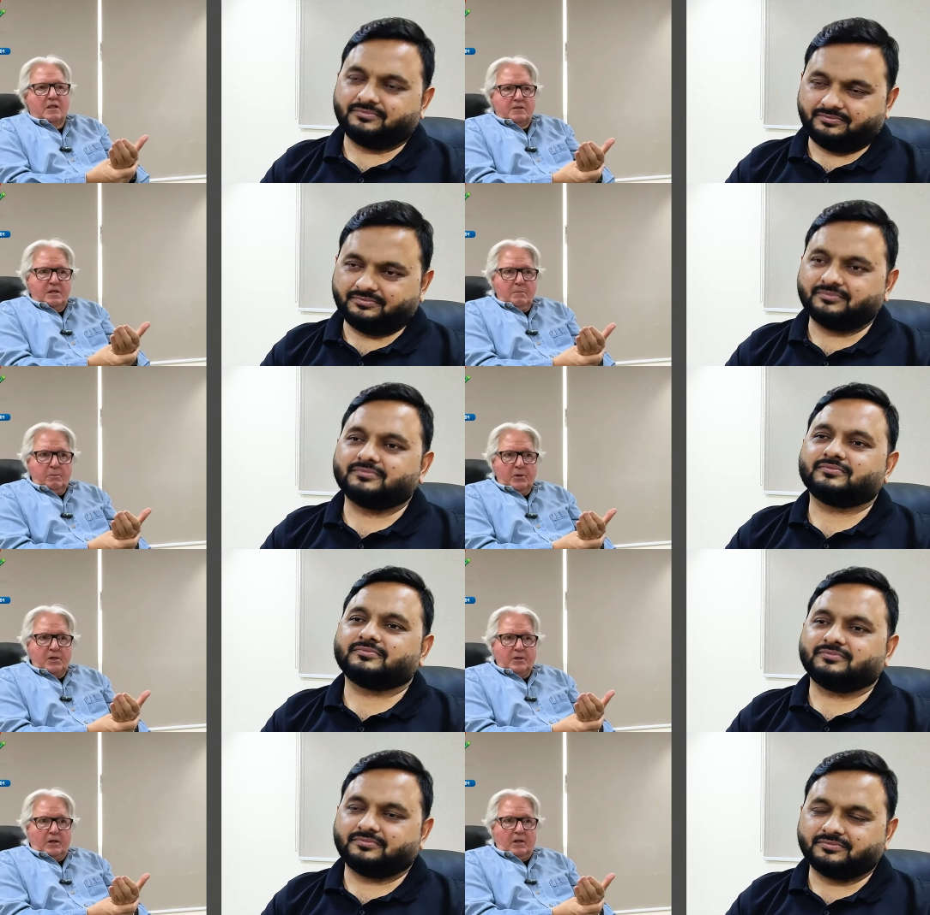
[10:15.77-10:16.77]
Speaker 1: then
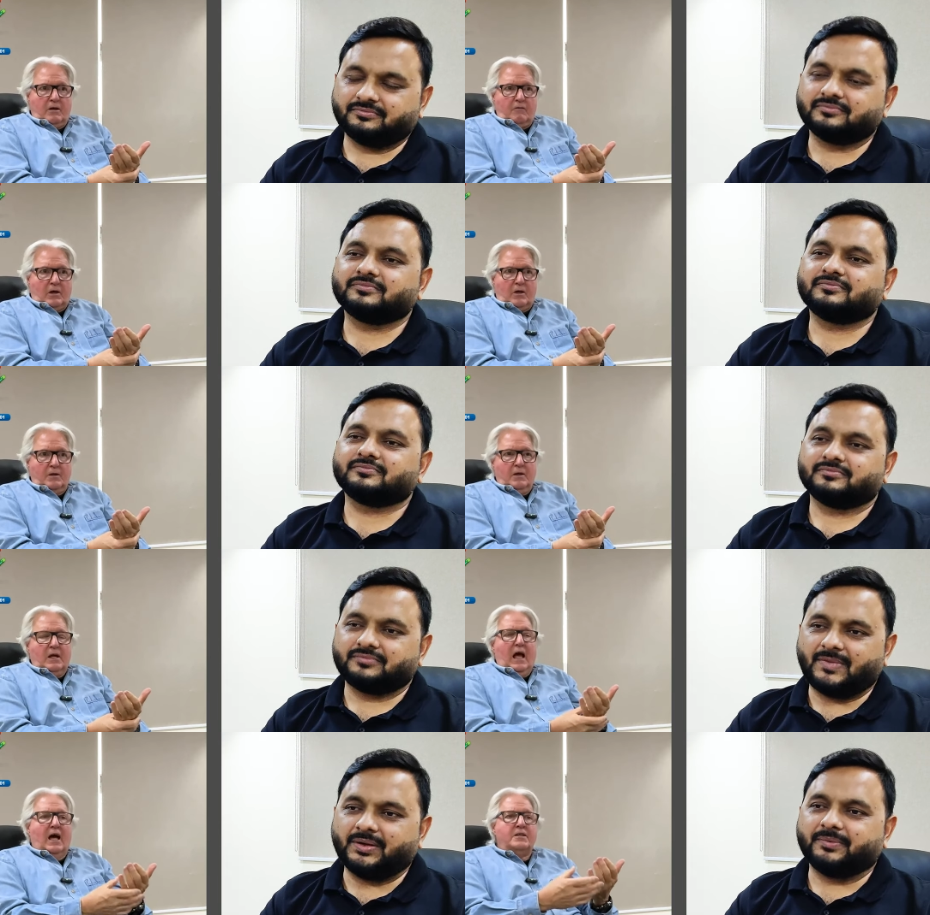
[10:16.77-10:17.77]
putting the glove on,
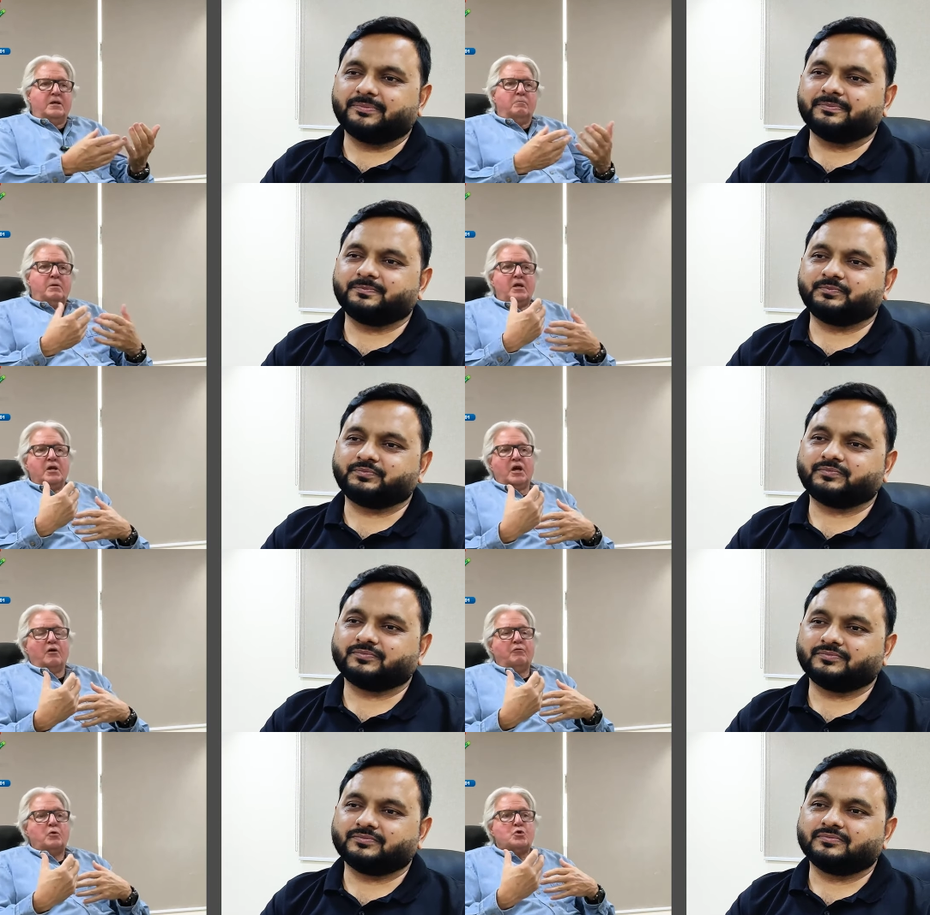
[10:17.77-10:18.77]
yeah. and then being
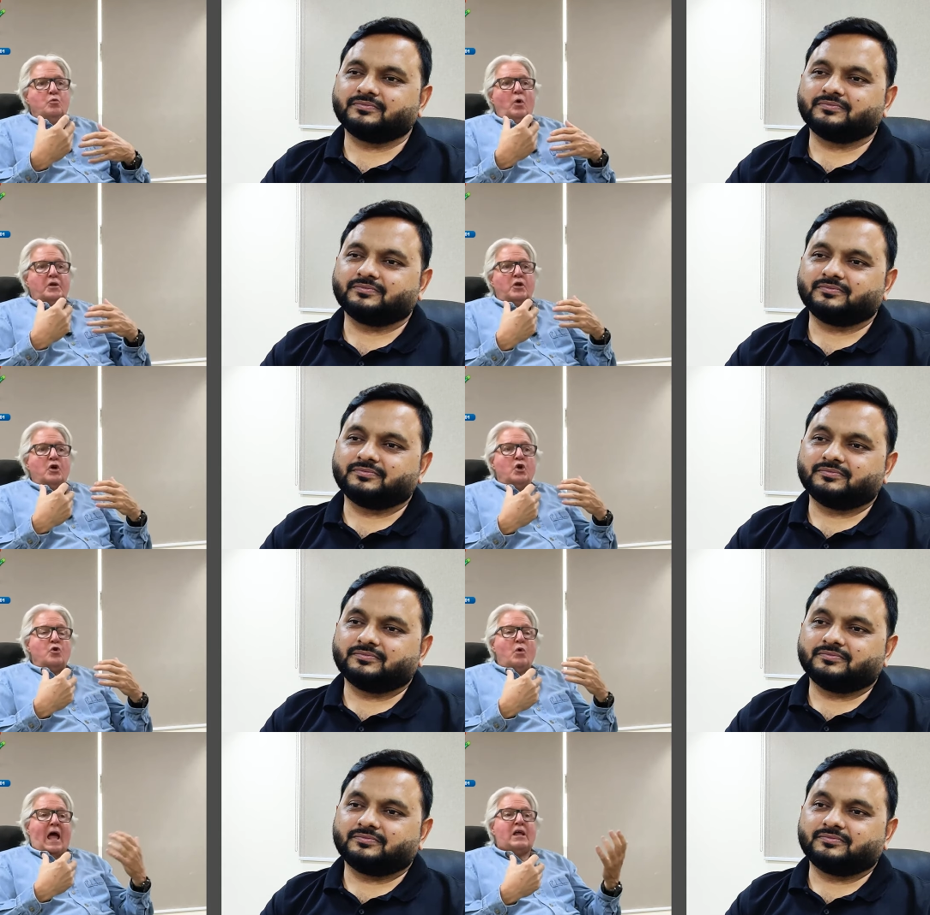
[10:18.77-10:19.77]
careful to what
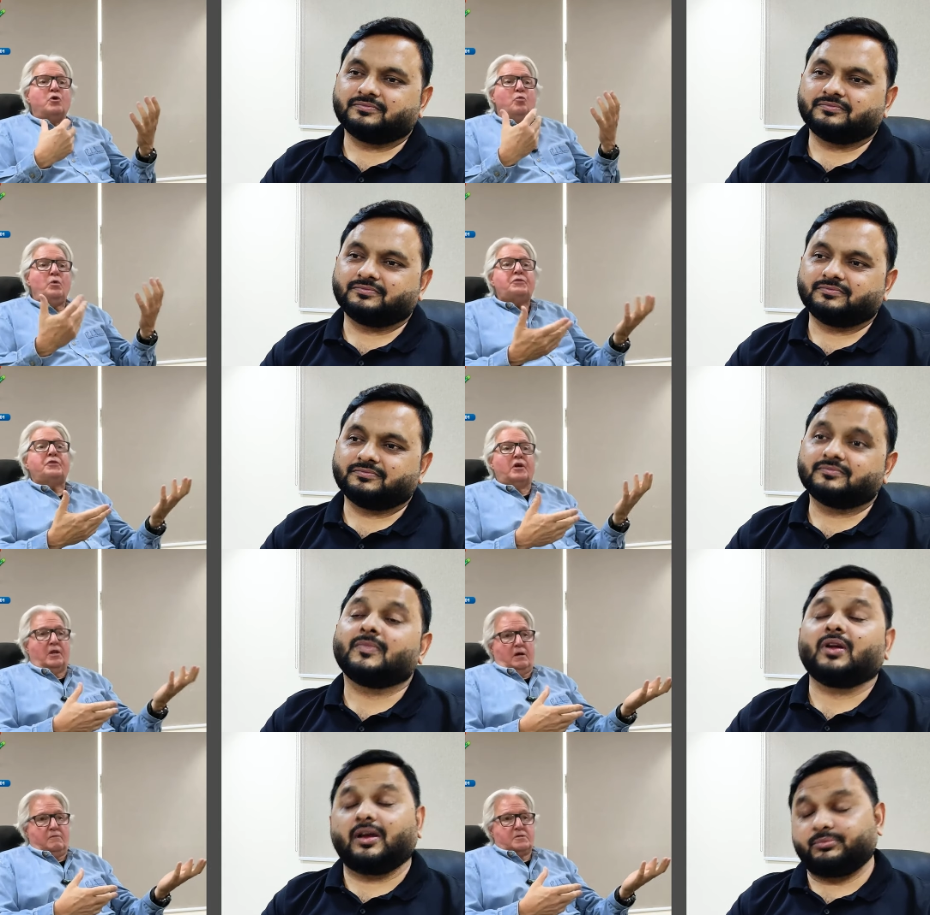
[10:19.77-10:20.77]
you handle with the
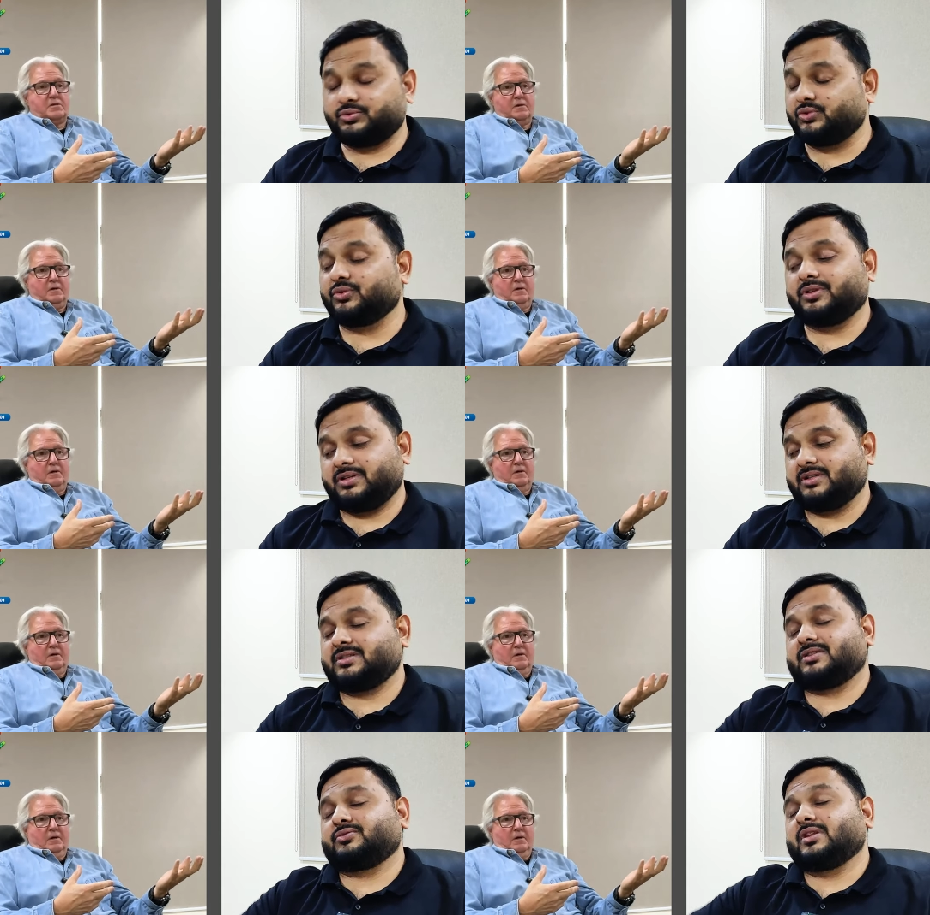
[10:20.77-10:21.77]
gloves. Absolutely,
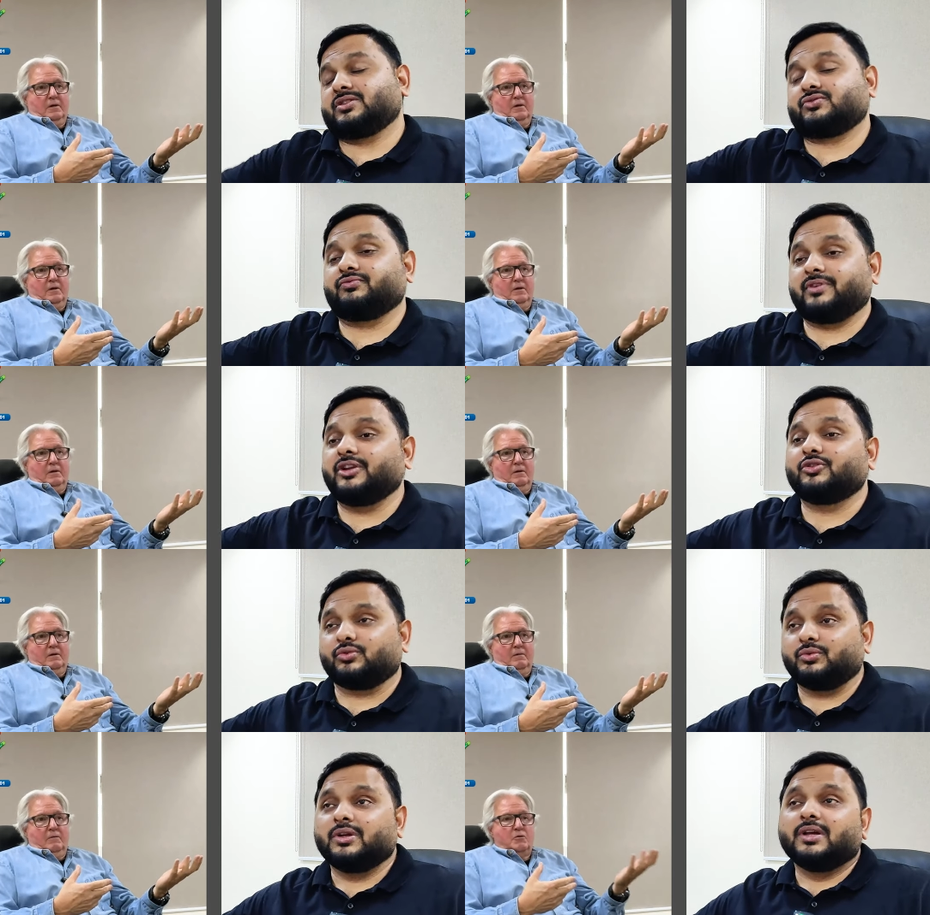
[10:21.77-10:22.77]
Speaker 2: yes. That's very
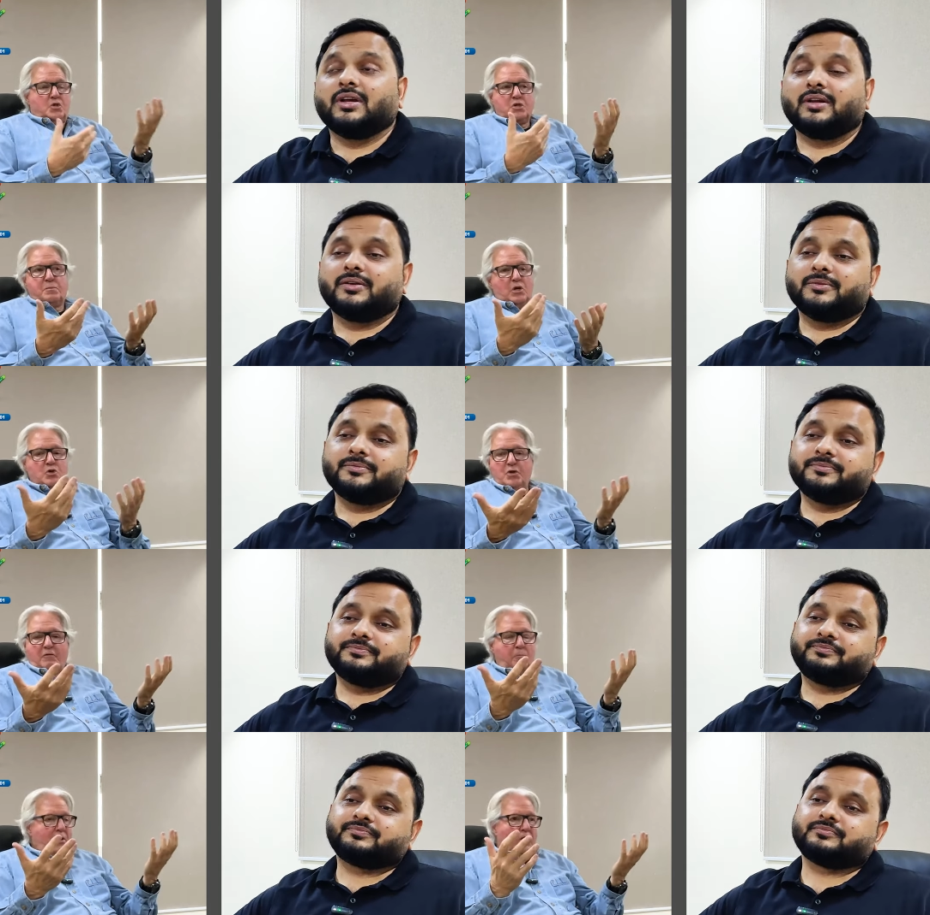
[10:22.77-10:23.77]
true. You're just because
Speaker 1: you
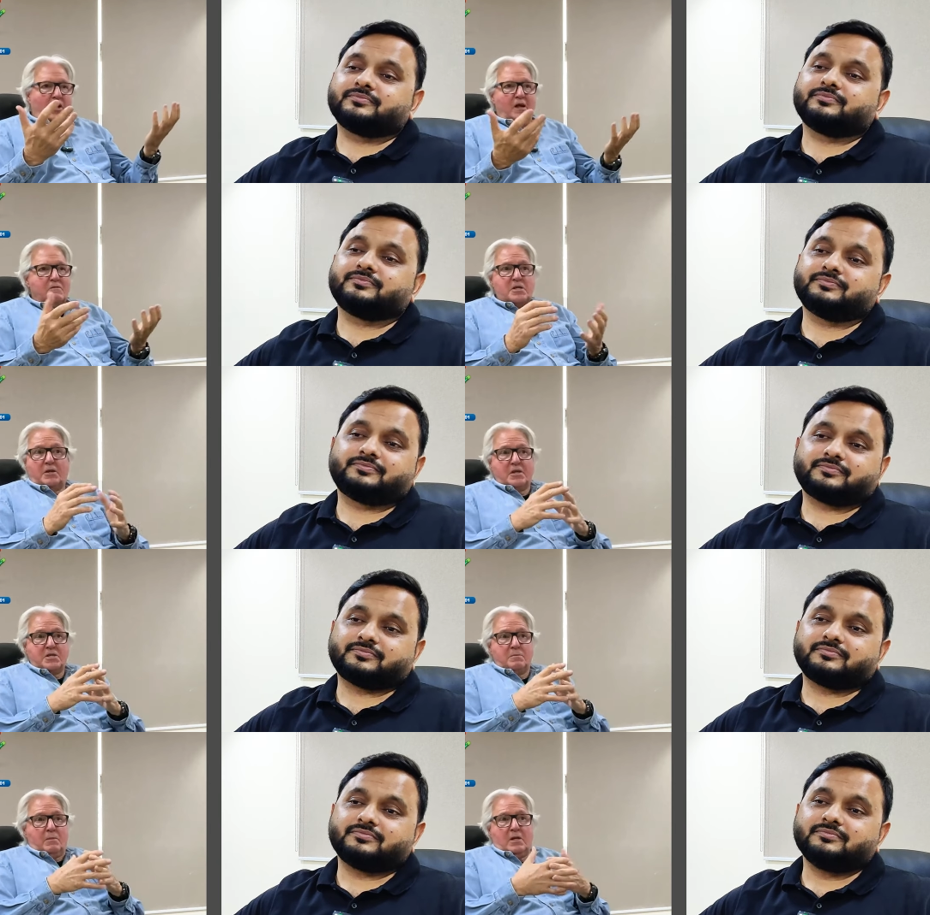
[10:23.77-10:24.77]
have a pair of gloves on
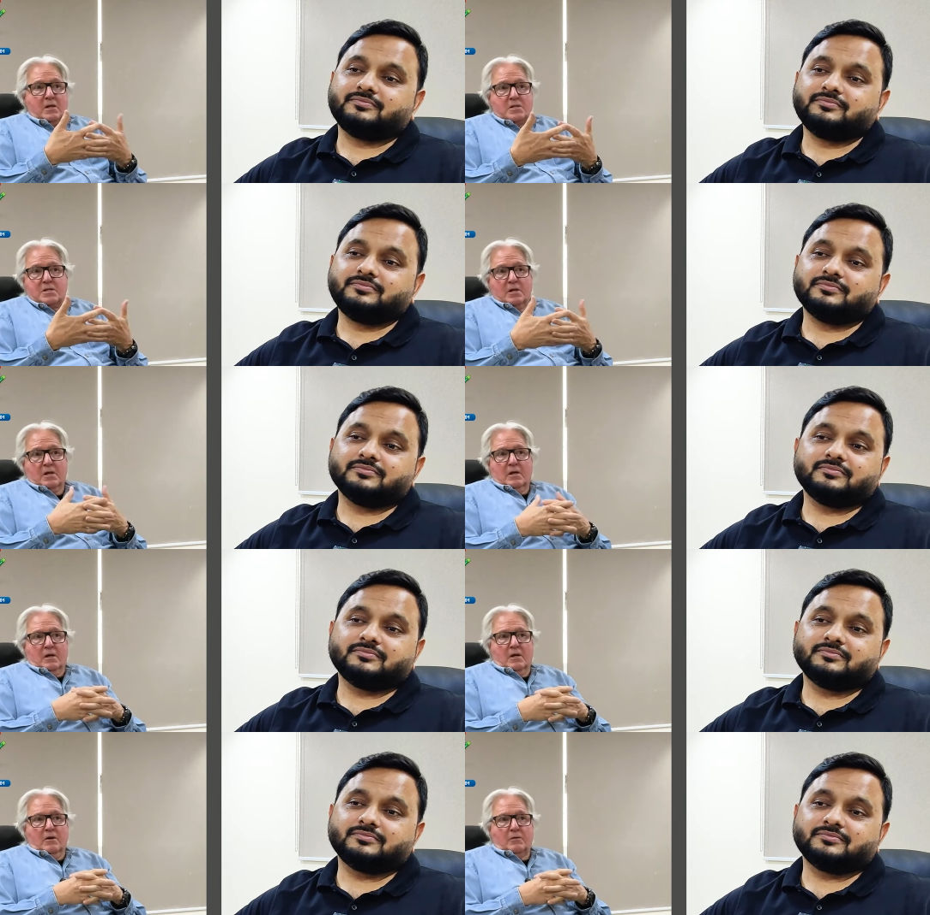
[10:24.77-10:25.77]
doesn't mean it's
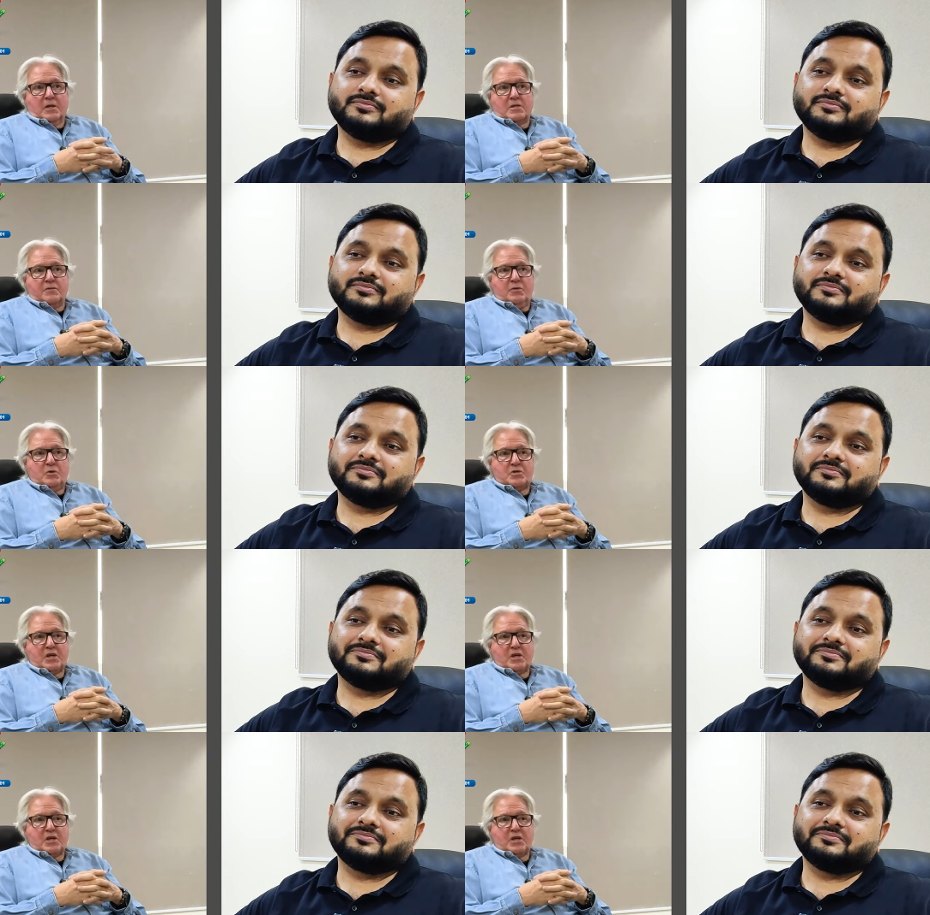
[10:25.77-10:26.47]
you know that it's food